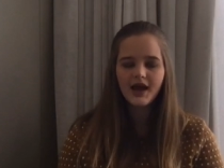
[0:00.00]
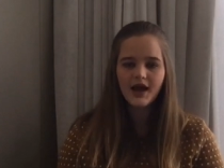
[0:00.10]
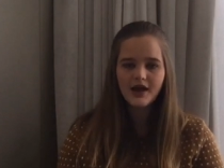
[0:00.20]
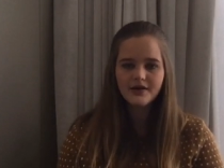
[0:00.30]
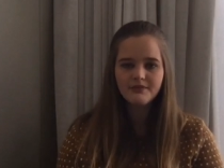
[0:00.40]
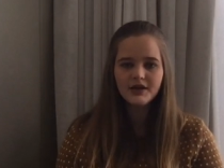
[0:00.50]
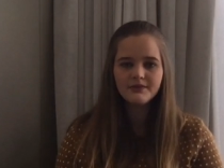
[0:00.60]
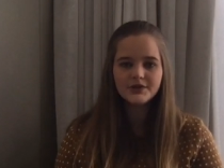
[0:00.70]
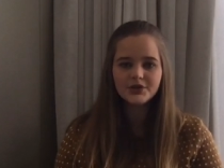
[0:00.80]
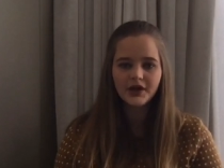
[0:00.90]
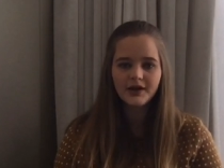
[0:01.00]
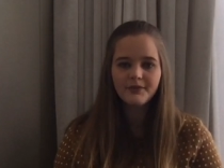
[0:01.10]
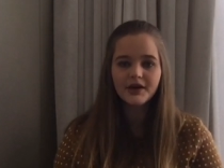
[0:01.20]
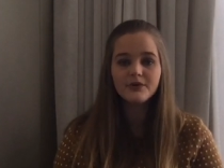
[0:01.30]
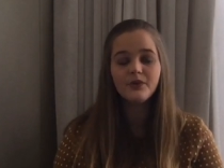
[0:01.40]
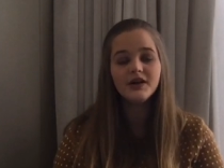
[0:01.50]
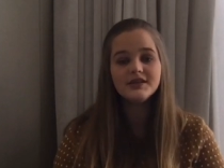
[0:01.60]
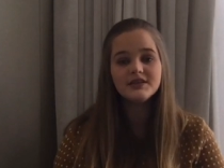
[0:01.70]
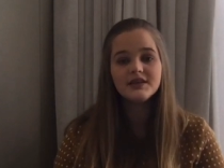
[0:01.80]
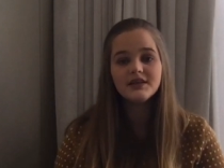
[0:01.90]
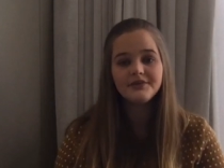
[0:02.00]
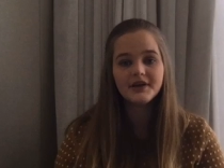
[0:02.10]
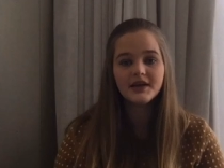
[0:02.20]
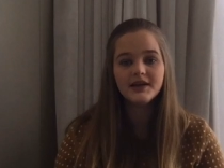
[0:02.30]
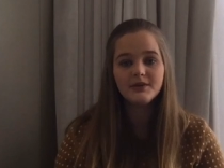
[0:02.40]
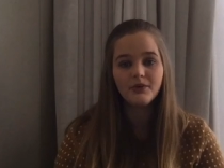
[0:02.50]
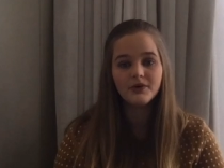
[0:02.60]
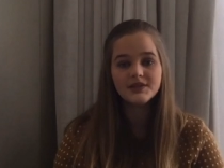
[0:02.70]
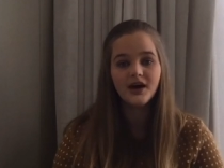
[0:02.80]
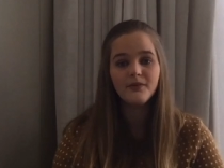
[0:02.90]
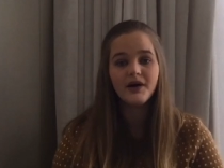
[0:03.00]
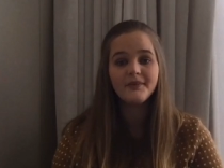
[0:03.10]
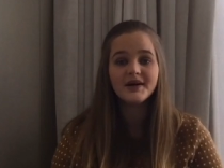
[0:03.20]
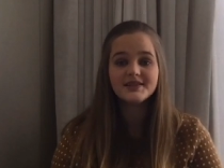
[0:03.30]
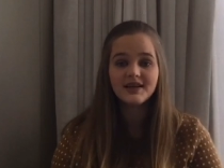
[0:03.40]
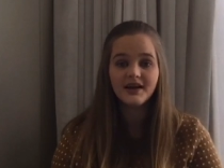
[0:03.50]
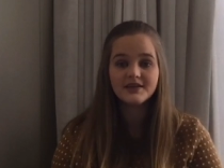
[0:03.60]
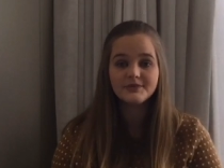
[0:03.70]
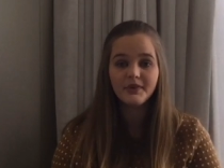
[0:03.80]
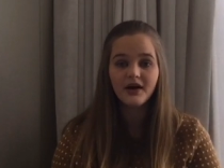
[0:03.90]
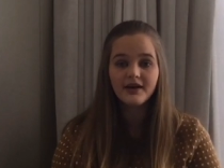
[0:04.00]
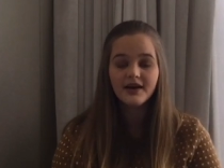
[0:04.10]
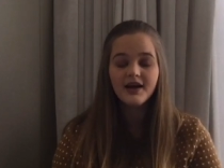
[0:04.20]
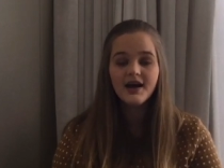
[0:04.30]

in matric, but it was significantly brought down by my science block.